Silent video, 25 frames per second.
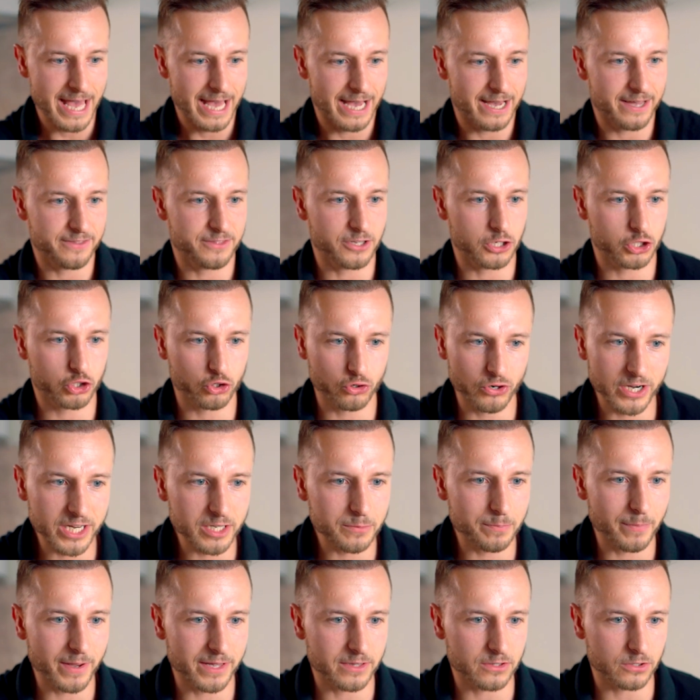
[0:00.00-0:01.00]
The
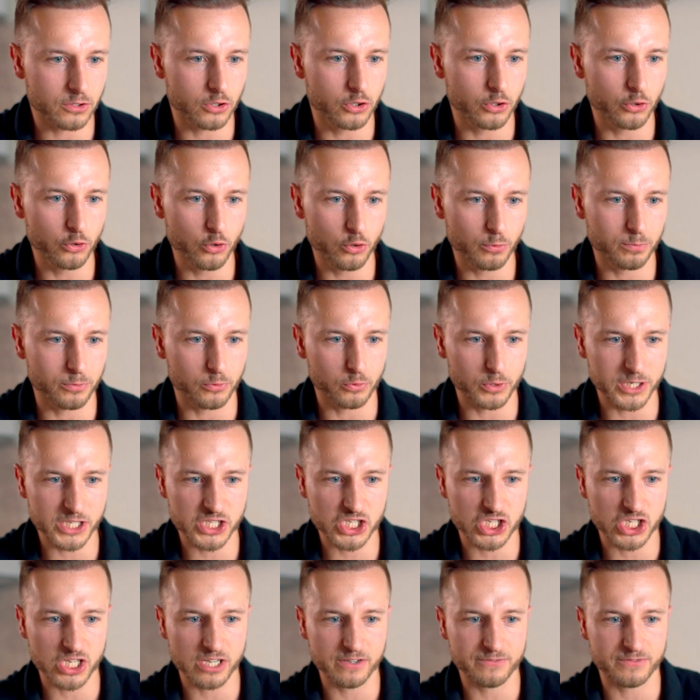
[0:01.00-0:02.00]
treatment group
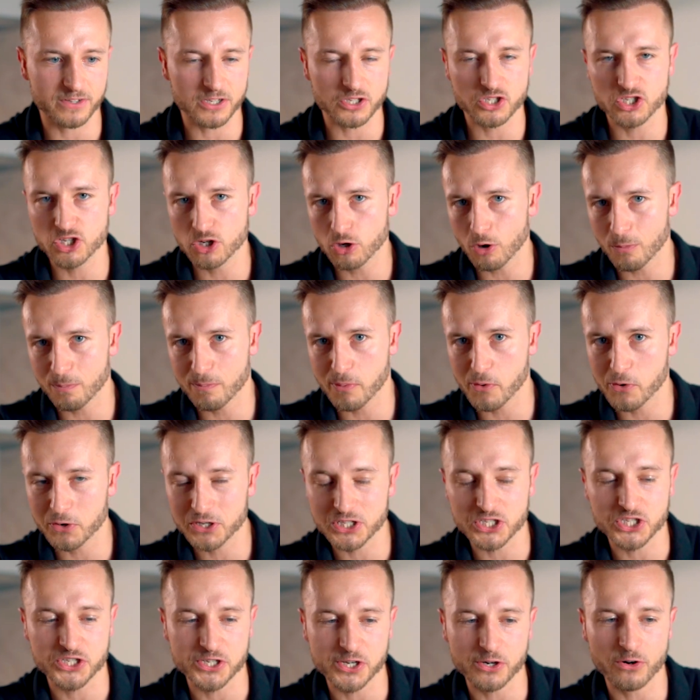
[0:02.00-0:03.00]
received
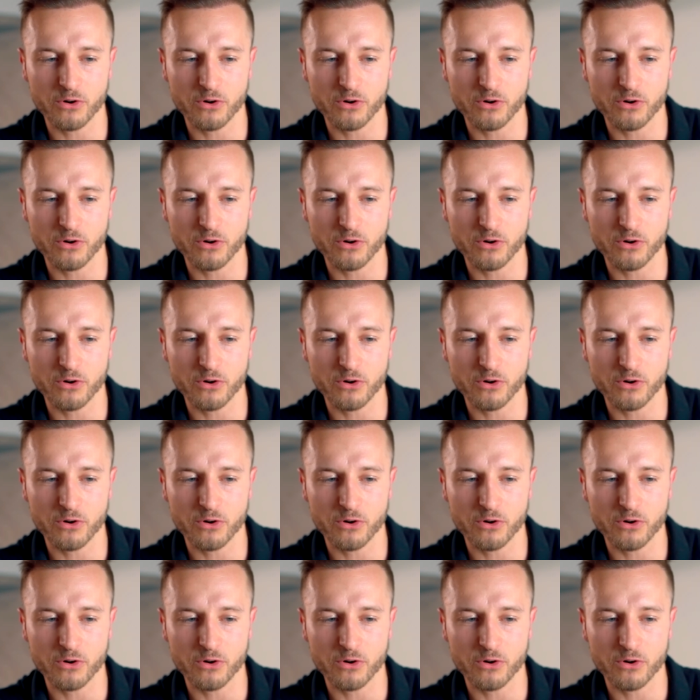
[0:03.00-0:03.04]
0.05%